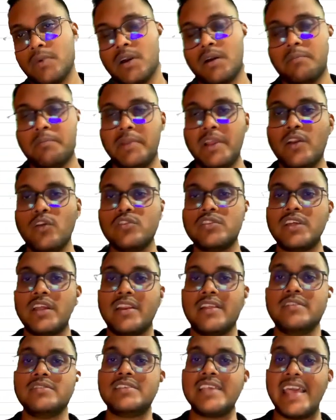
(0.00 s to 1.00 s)
below the
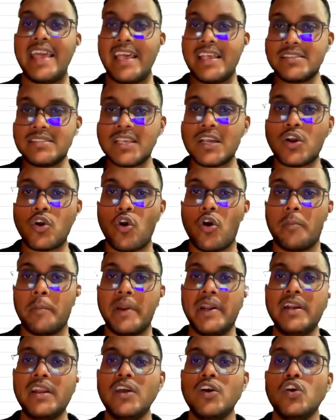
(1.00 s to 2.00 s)
reels as a
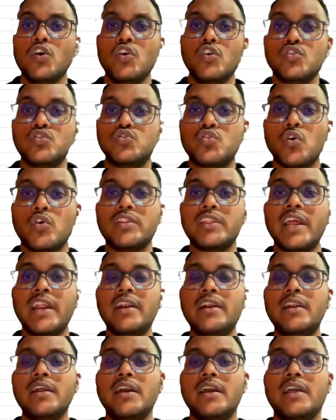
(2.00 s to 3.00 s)
comment, so
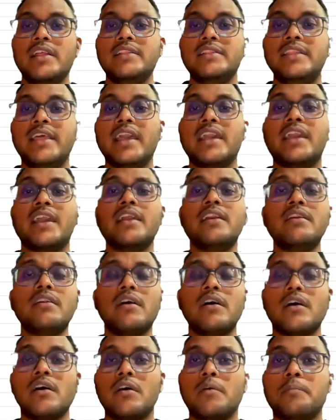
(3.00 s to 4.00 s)
that they can
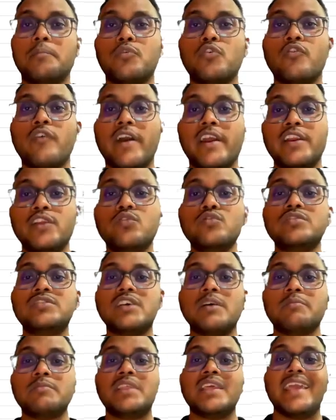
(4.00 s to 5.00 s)
provide you
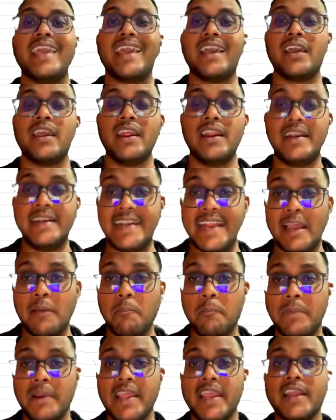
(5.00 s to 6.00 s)
something, a
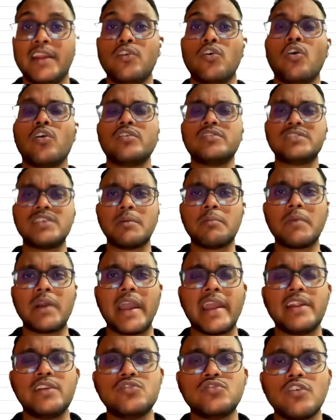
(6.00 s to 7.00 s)
template or some
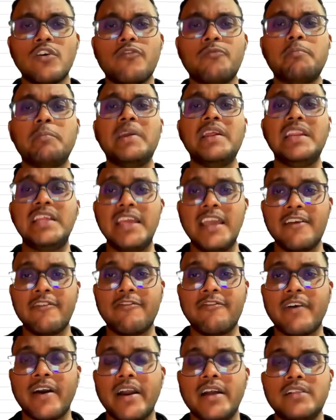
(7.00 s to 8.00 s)
kinds of PDF
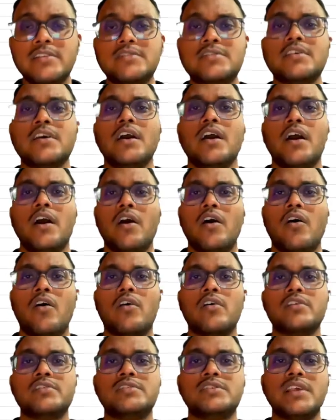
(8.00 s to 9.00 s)
files,
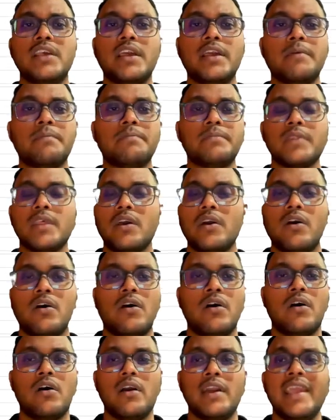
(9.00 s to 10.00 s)
or say
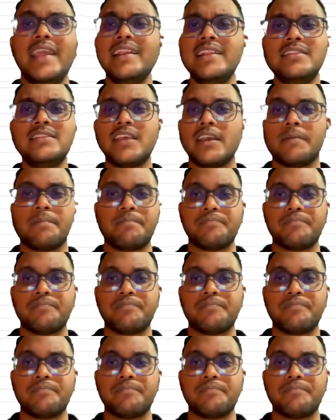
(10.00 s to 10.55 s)
anything.